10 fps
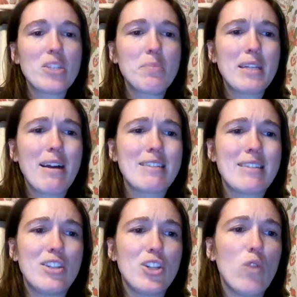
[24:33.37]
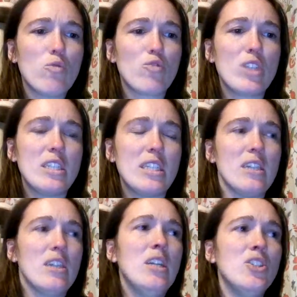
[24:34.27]
Just because they don't
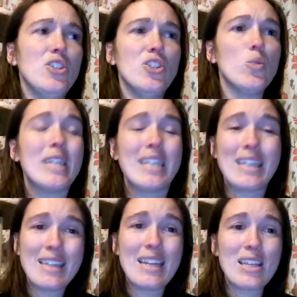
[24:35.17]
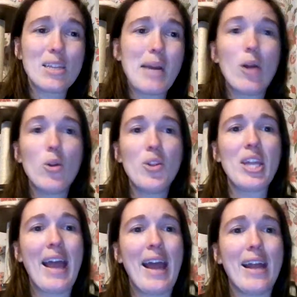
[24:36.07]
really do anything in the mouth,
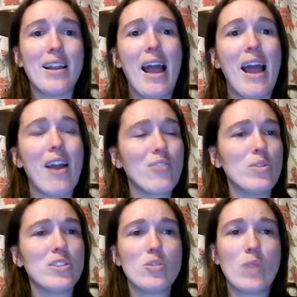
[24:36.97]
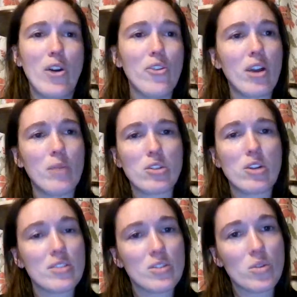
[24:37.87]
and every once in a while you come
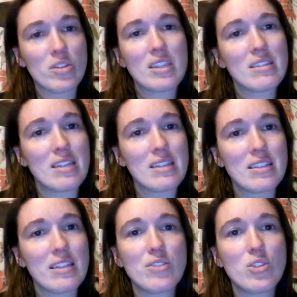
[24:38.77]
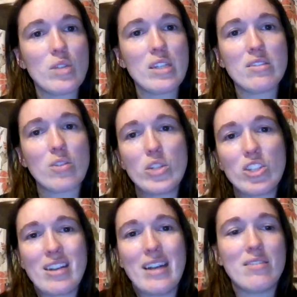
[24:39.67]
across a horse that's sensitive to it, so we
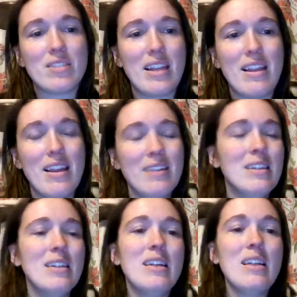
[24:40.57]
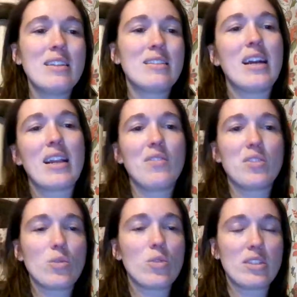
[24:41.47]
just kind of say, let's not give
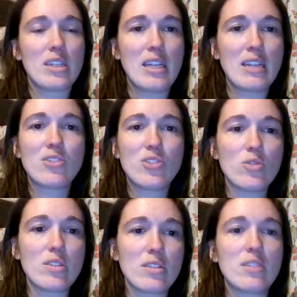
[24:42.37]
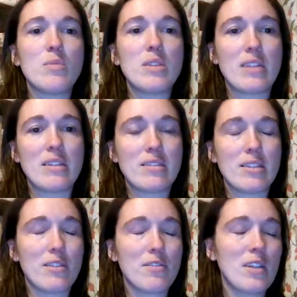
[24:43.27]
this horse any excuses to be
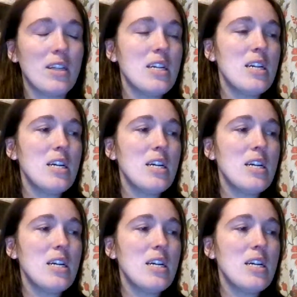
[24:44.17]
sensitive.